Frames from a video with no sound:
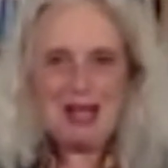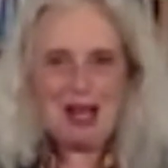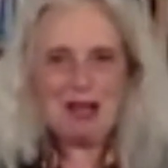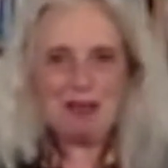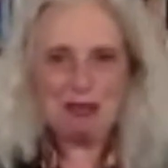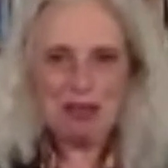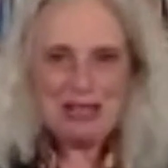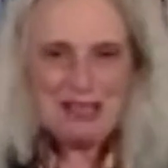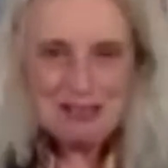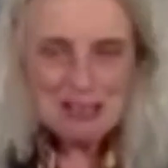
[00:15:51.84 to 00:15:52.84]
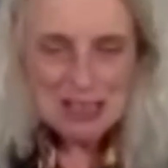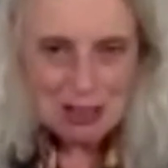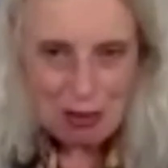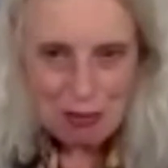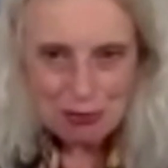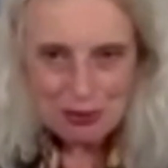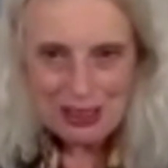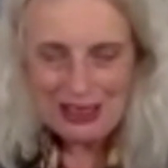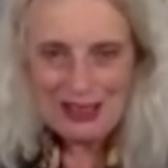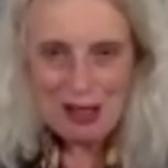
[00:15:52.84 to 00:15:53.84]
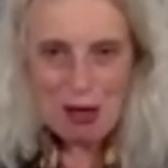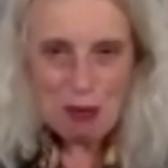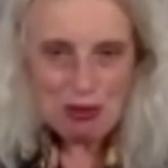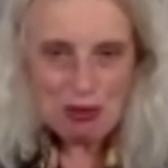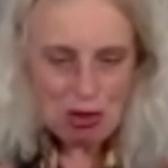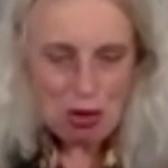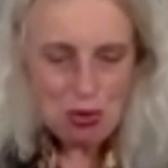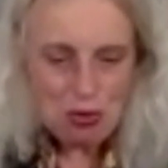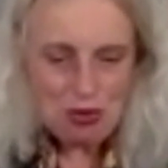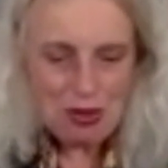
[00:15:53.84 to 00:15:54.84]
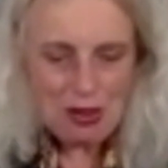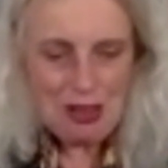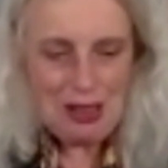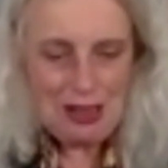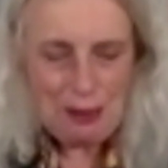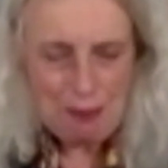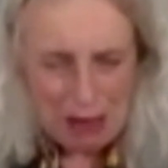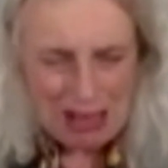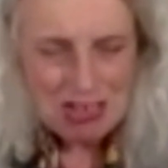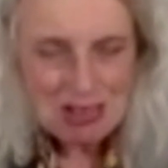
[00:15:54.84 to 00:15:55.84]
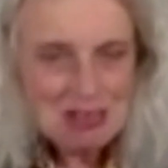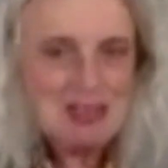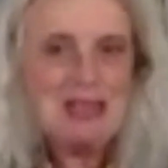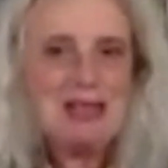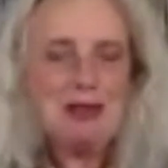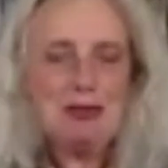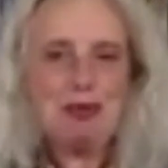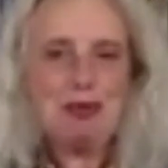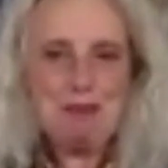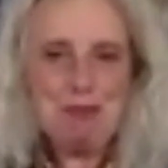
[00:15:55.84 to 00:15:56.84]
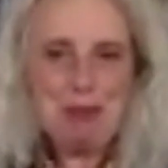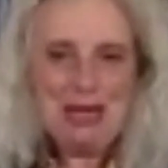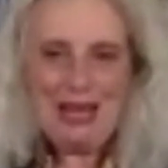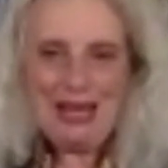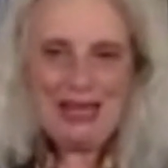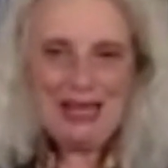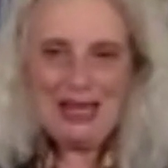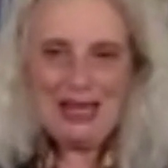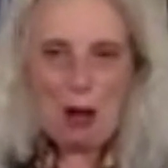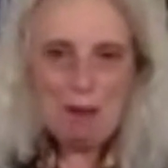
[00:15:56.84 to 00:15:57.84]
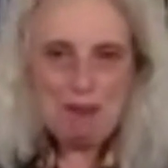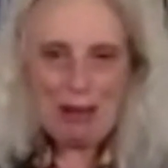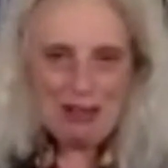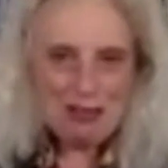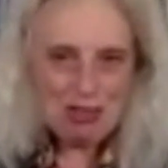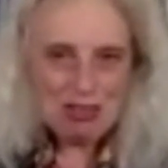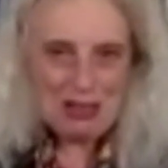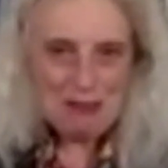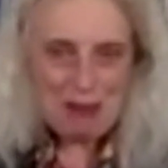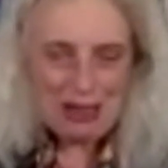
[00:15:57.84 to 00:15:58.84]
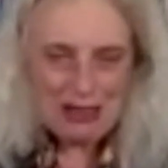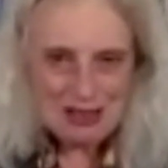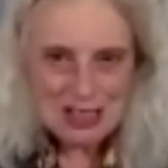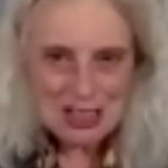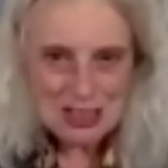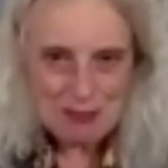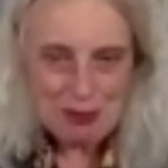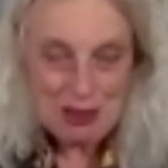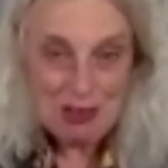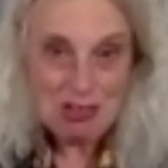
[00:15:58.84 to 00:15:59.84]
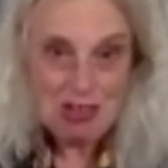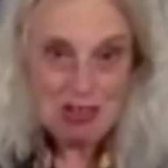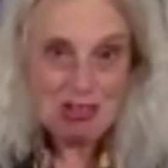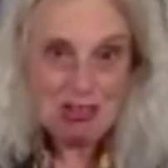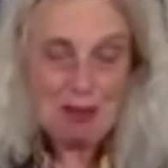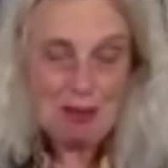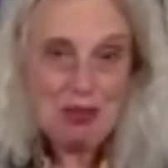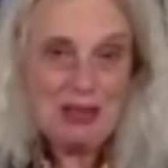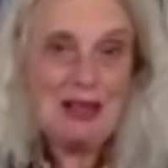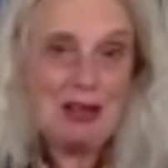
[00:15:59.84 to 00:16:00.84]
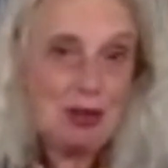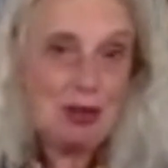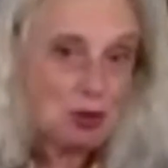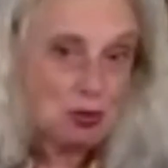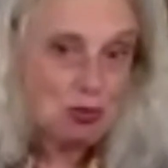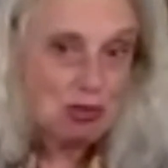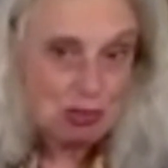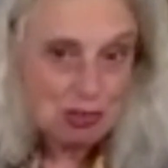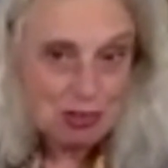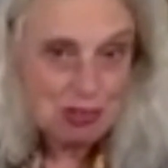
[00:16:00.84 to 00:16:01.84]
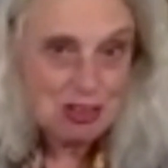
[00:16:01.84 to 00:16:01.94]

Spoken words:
rediscovering one's own capacity for being a balancing mechanism, because this is something that our consciousness is